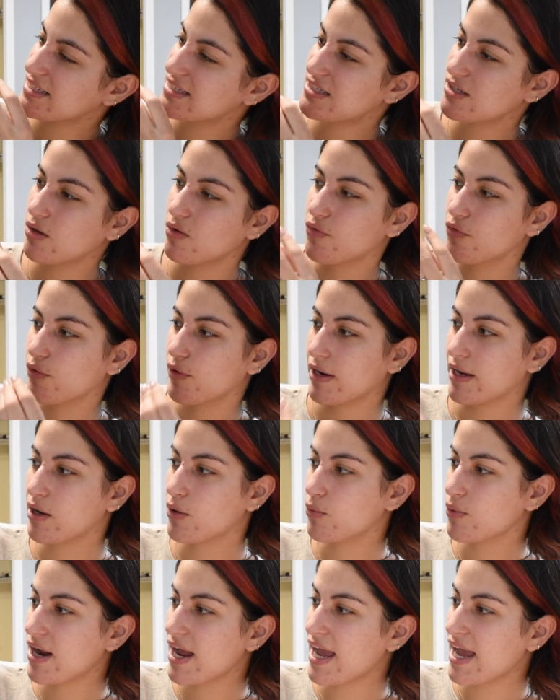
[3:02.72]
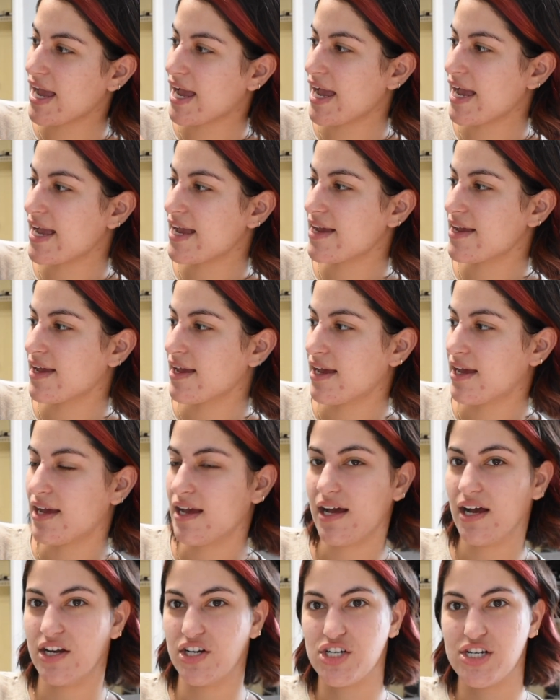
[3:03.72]
silvery gray,
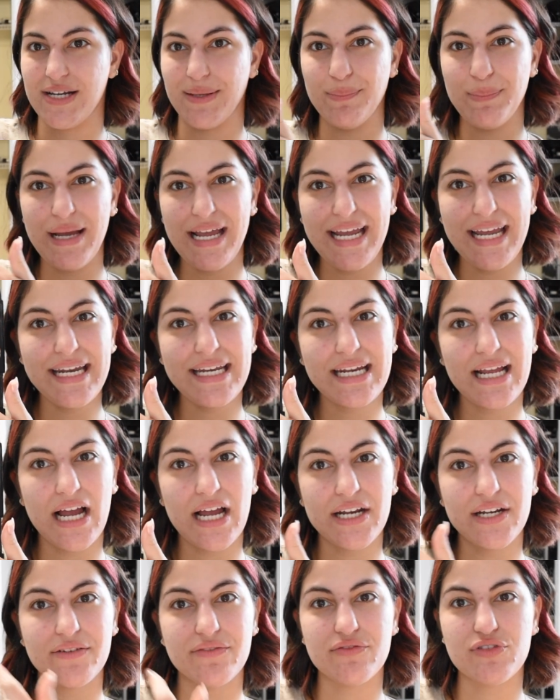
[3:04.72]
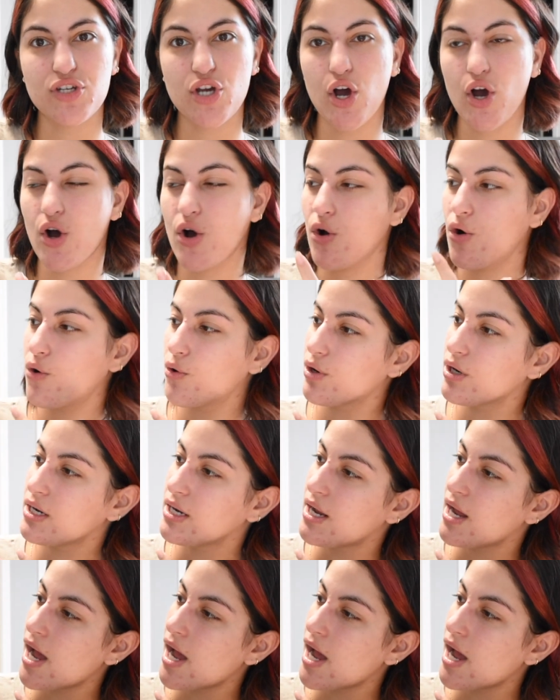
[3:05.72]
a champagne kind of tone,